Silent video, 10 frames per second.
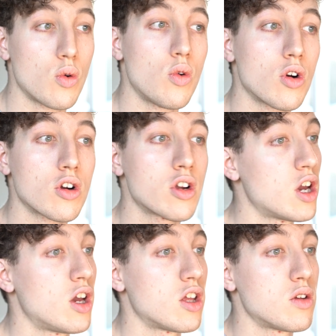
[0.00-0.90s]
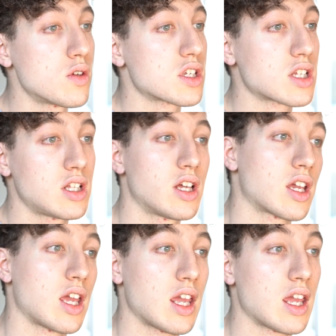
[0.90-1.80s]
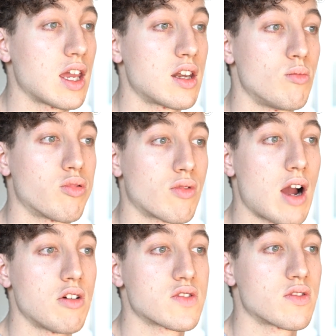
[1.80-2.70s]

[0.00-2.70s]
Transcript: or you can just click and browse